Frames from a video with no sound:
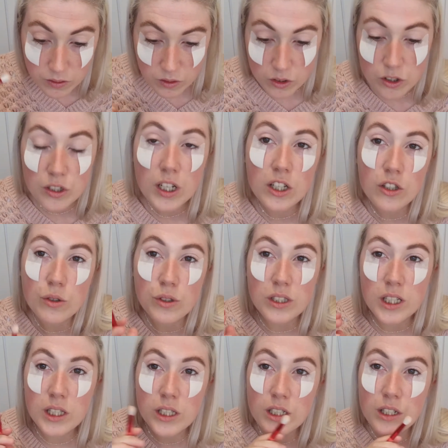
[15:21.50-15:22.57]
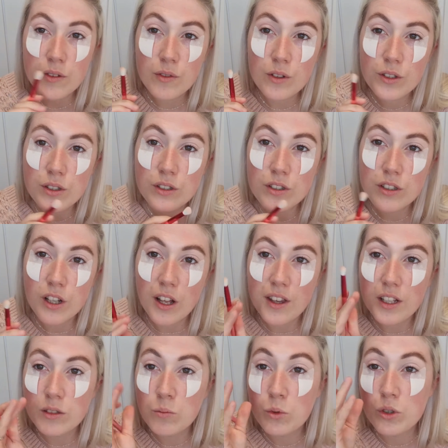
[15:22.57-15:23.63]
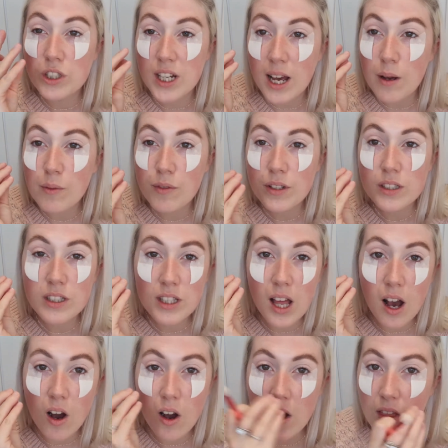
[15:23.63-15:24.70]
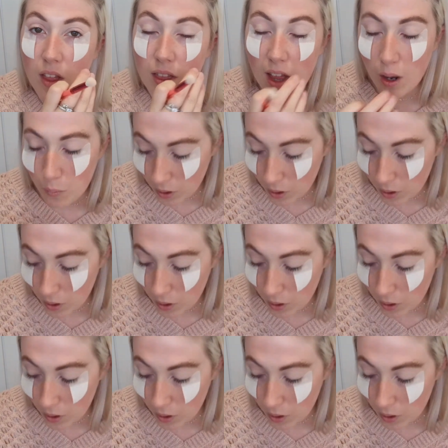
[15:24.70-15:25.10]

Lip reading: So can you see the difference? Like there's more depth into that eye than that